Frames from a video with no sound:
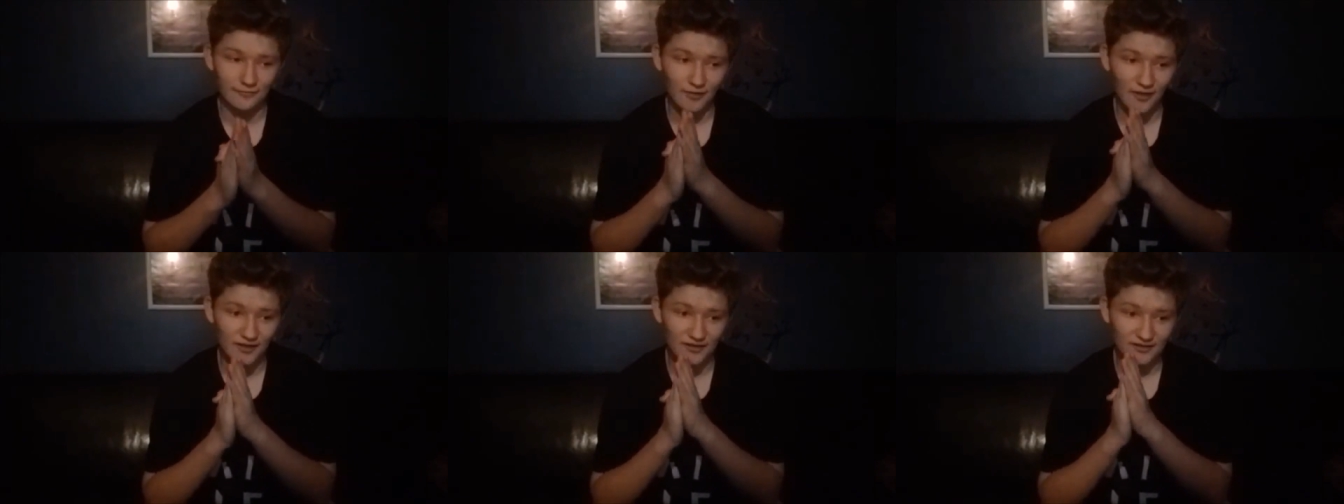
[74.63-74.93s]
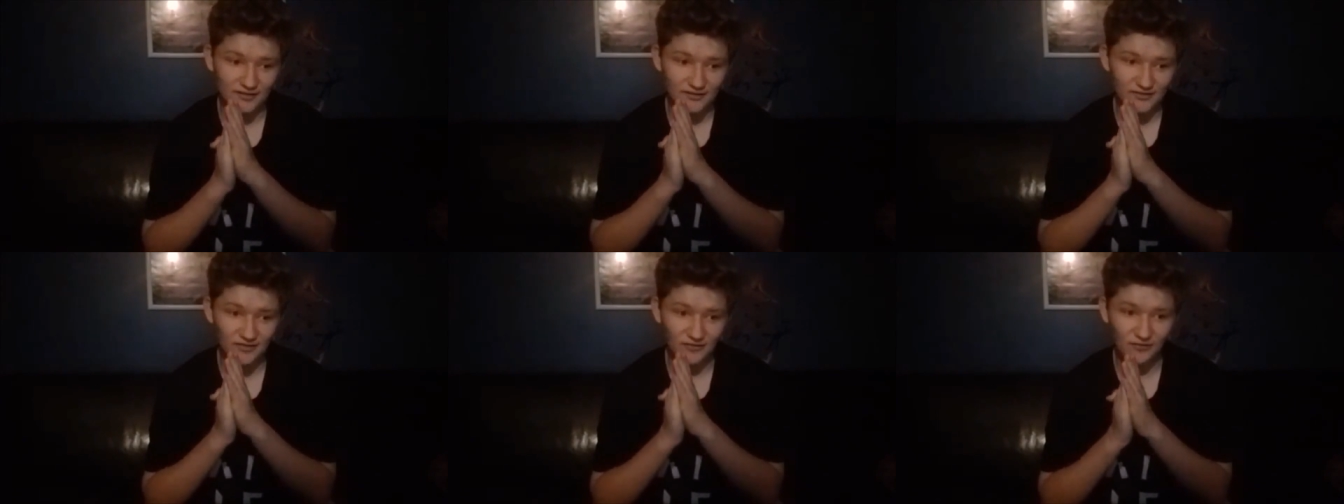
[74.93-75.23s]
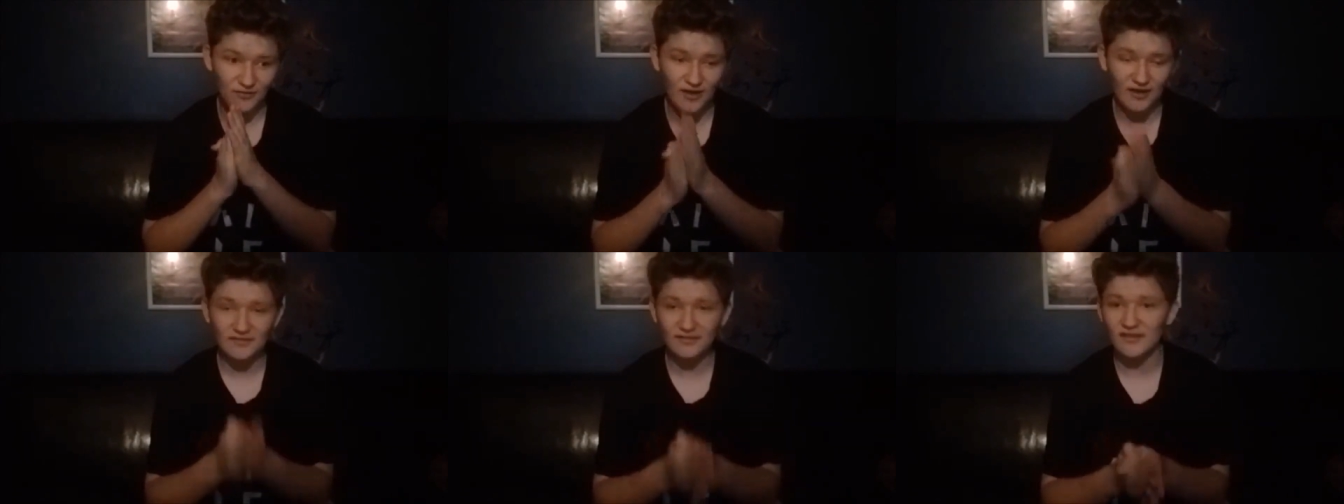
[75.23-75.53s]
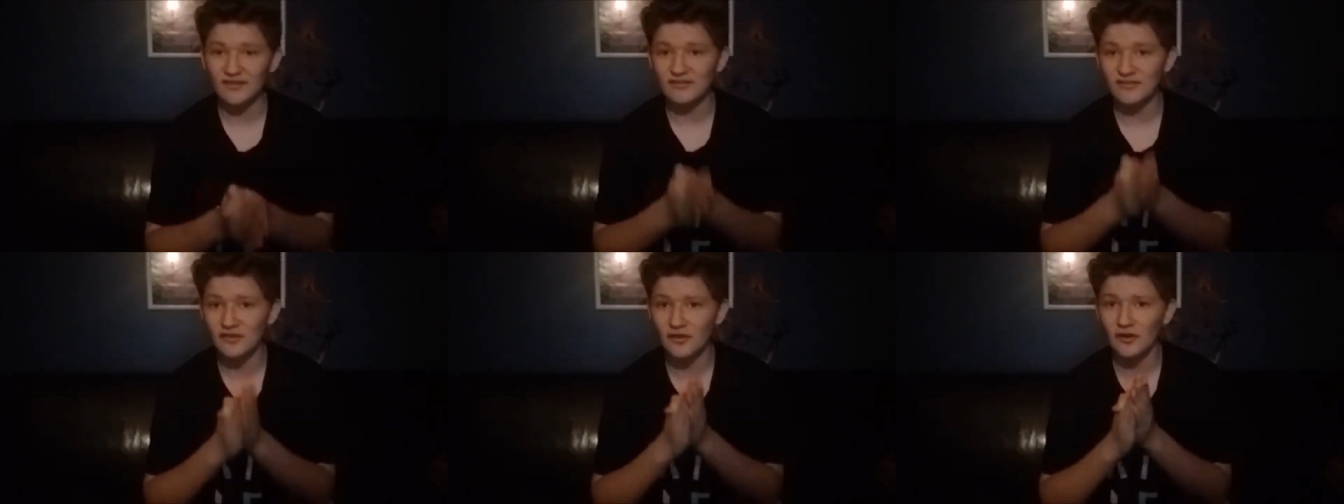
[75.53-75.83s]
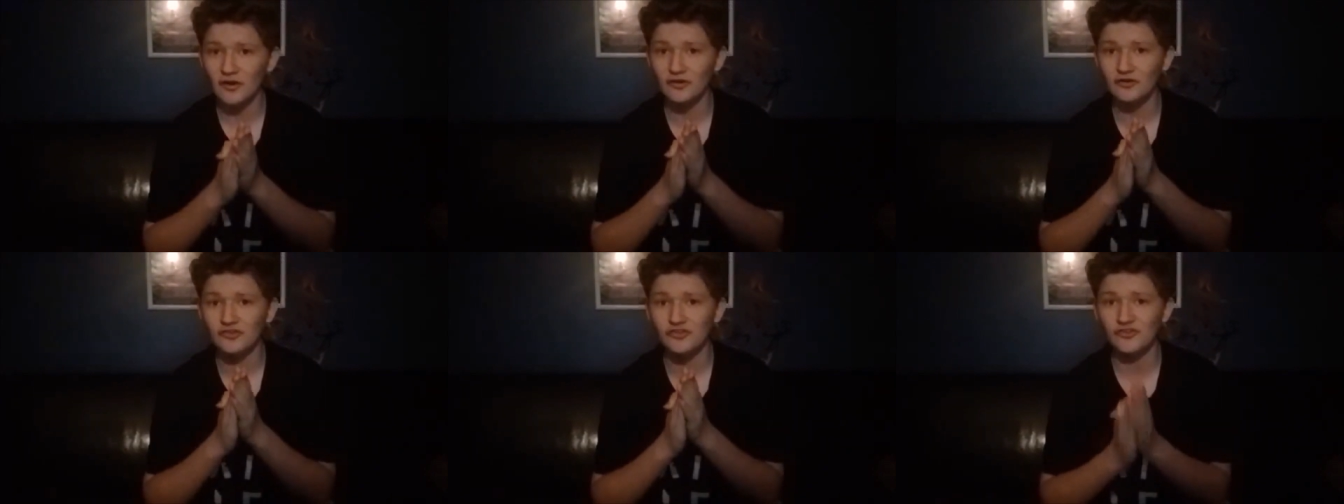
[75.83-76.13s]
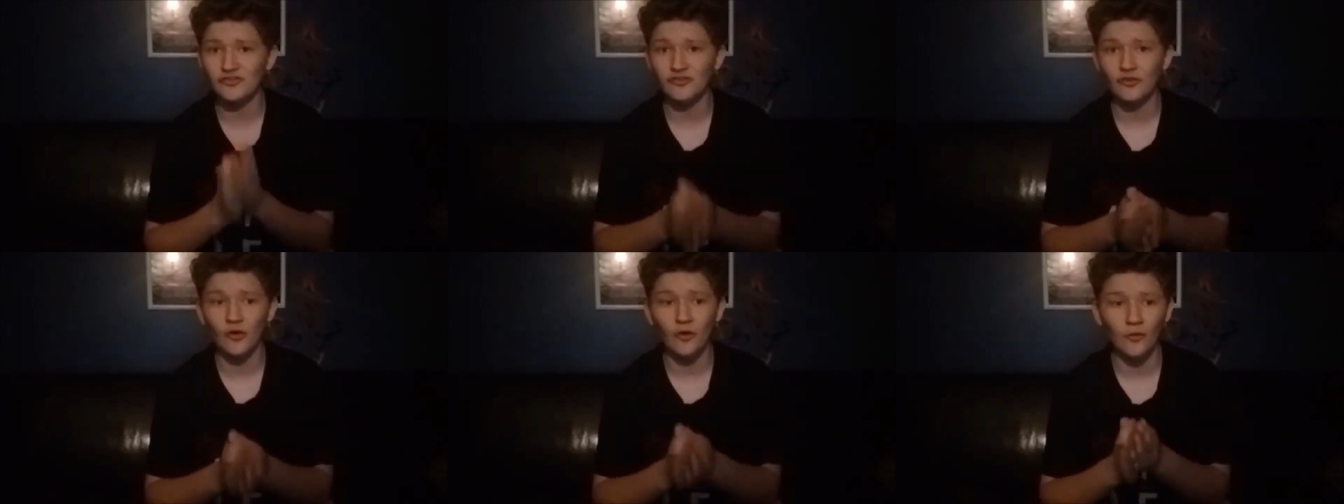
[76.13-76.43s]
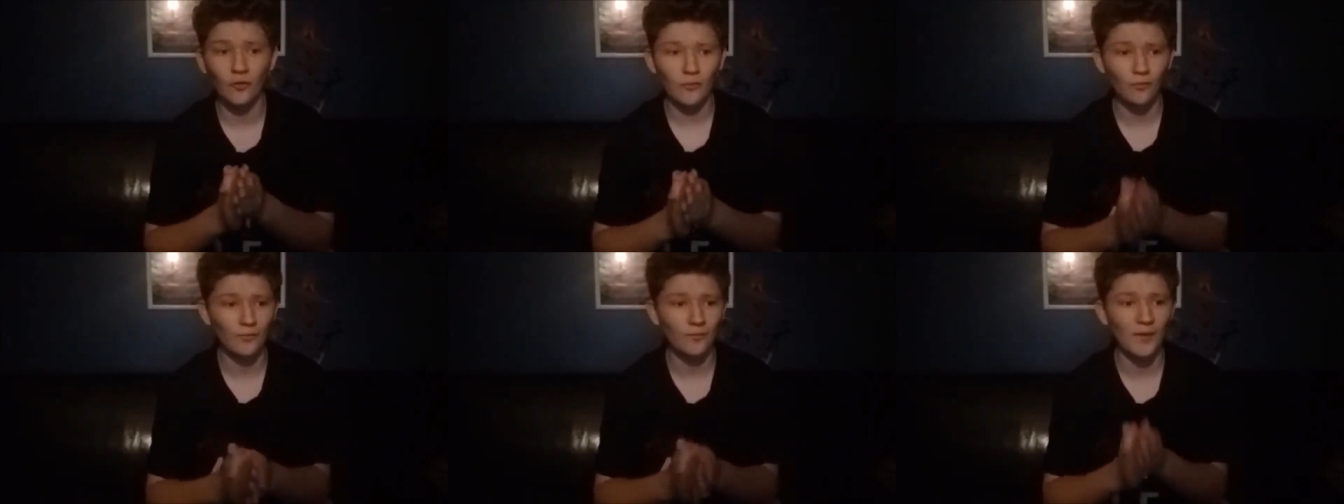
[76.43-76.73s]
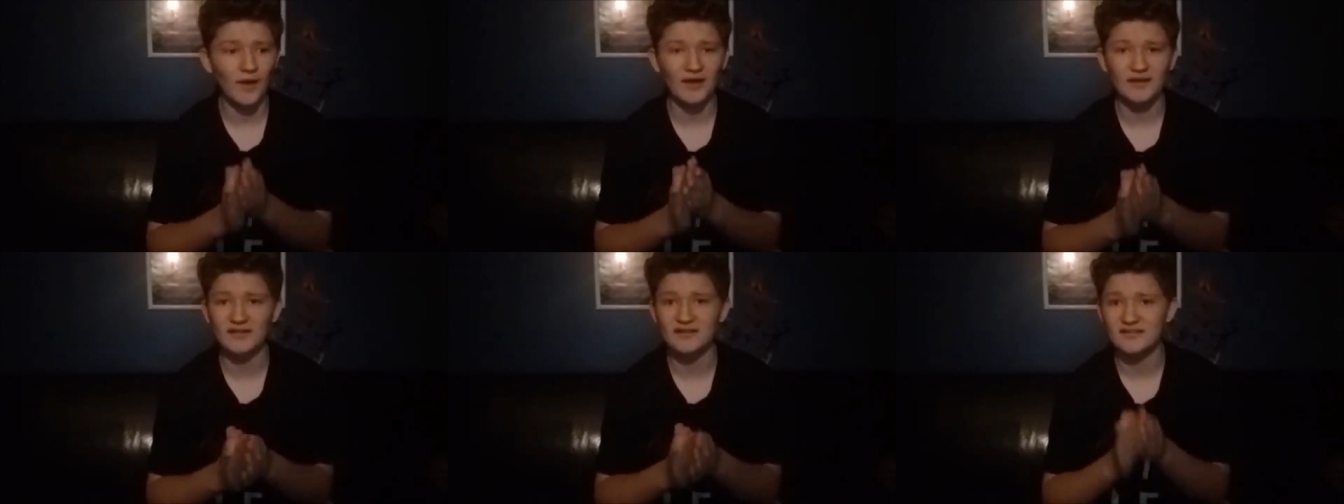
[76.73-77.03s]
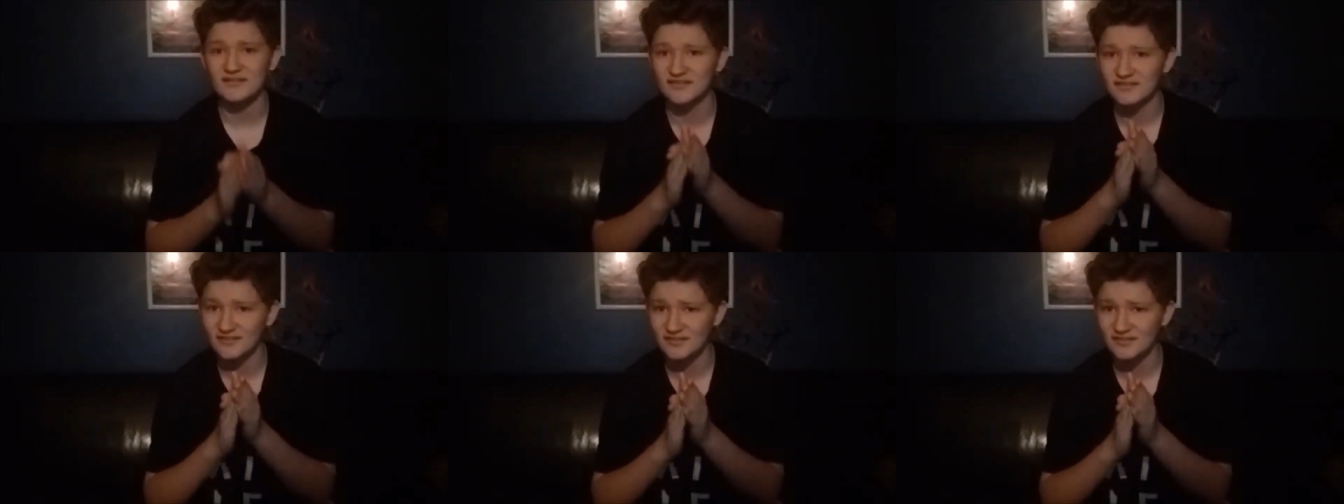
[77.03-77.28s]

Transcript: and it's the fact that there are so many